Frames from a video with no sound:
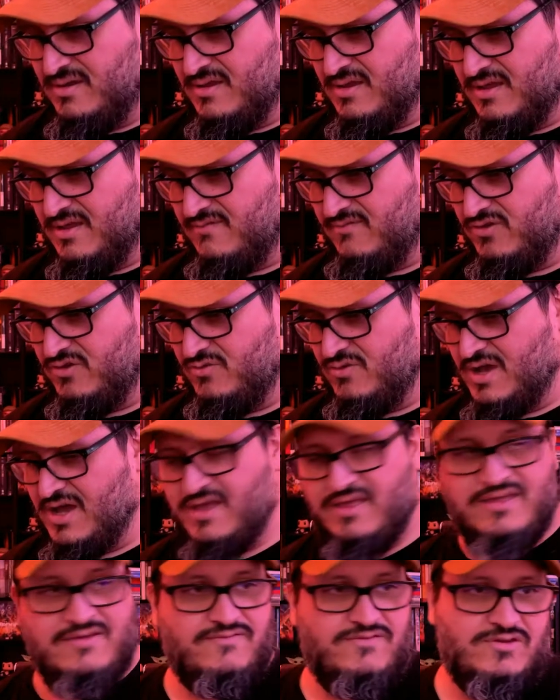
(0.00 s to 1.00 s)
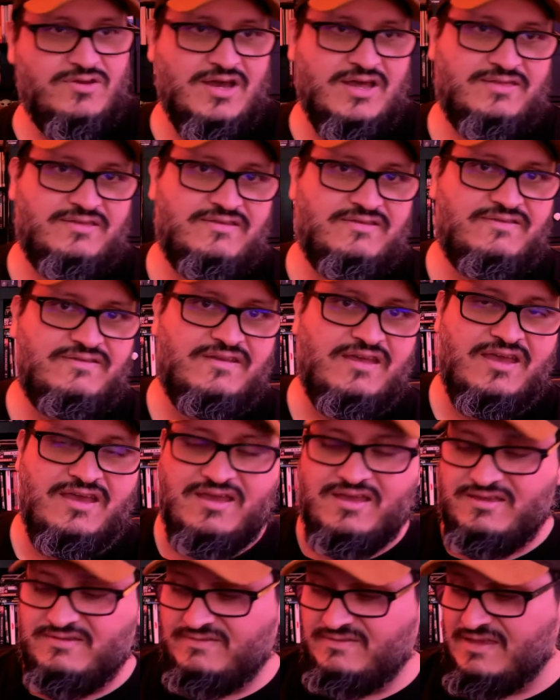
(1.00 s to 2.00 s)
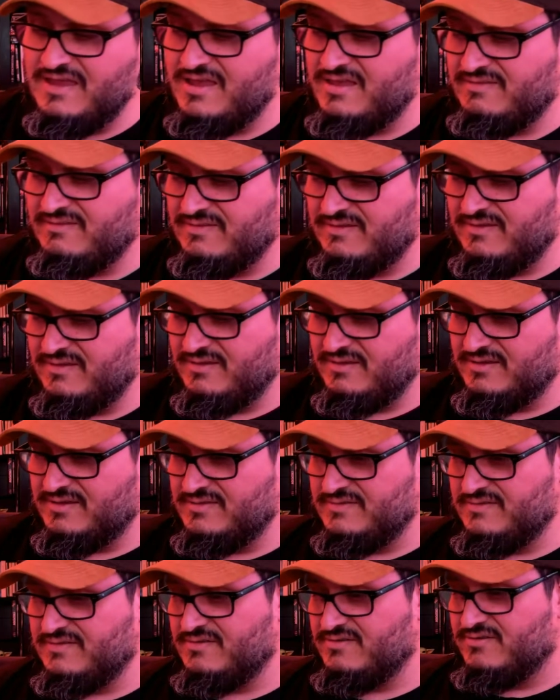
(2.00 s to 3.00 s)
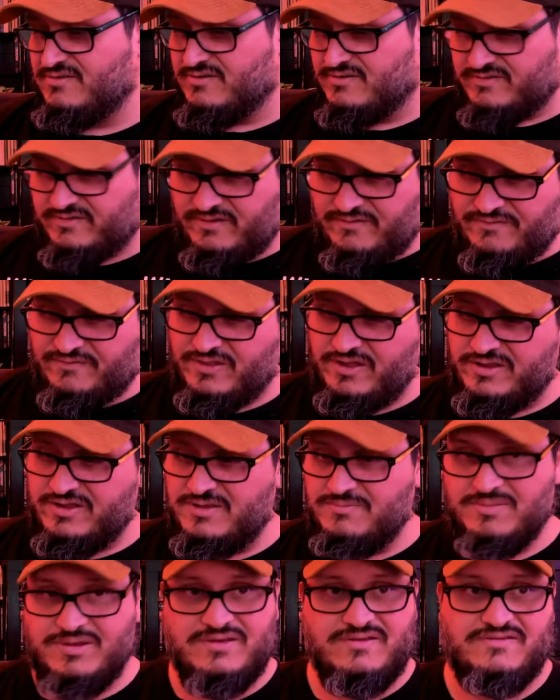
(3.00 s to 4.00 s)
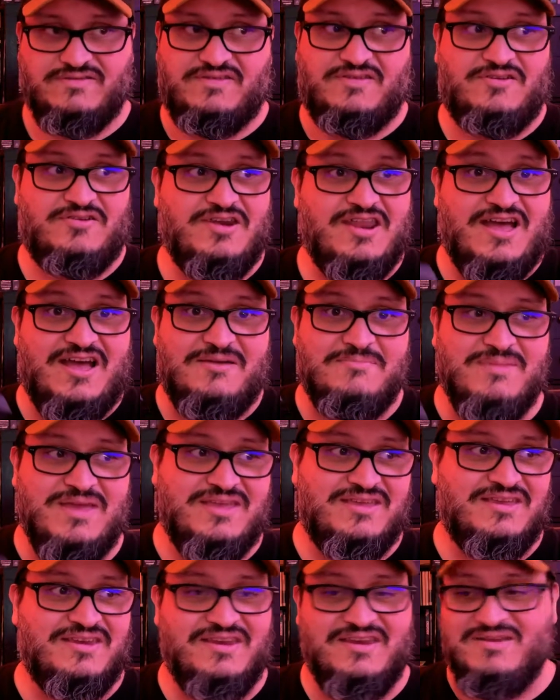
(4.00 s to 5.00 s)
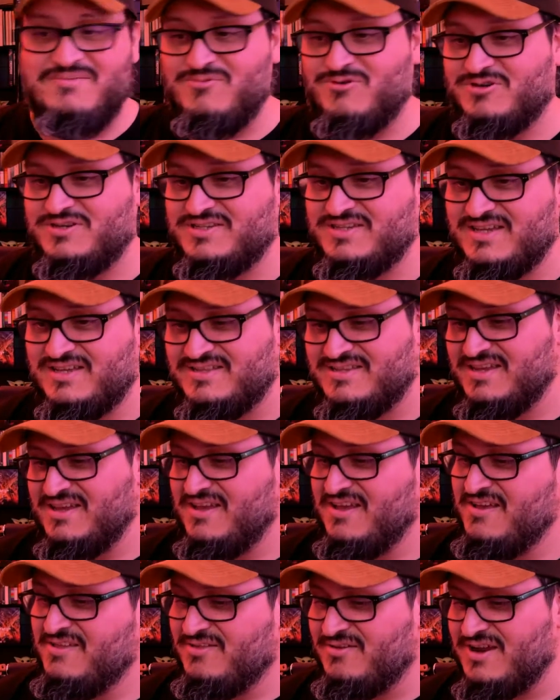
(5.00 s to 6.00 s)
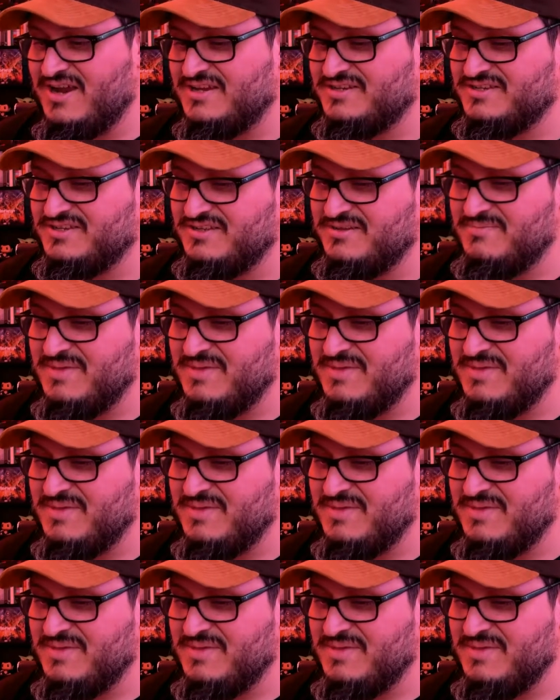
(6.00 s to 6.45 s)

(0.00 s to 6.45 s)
if you got this set, consider yourself lucky because they're not making any more sets. They just